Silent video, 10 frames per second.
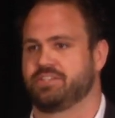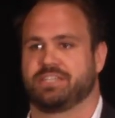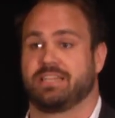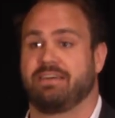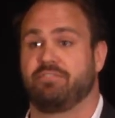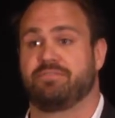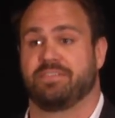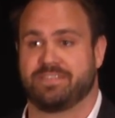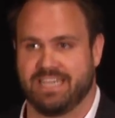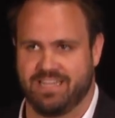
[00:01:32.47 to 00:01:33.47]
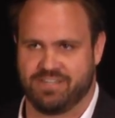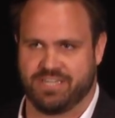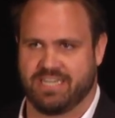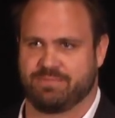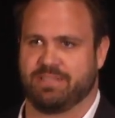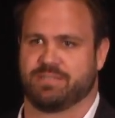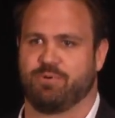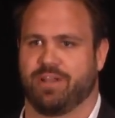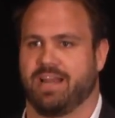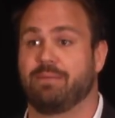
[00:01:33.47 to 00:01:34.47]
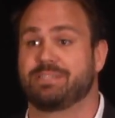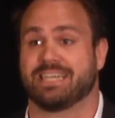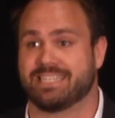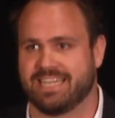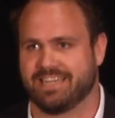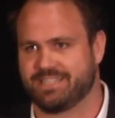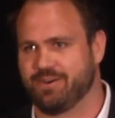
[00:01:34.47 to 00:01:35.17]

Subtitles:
She's a level 15, she tells me this morning, and I'm 16.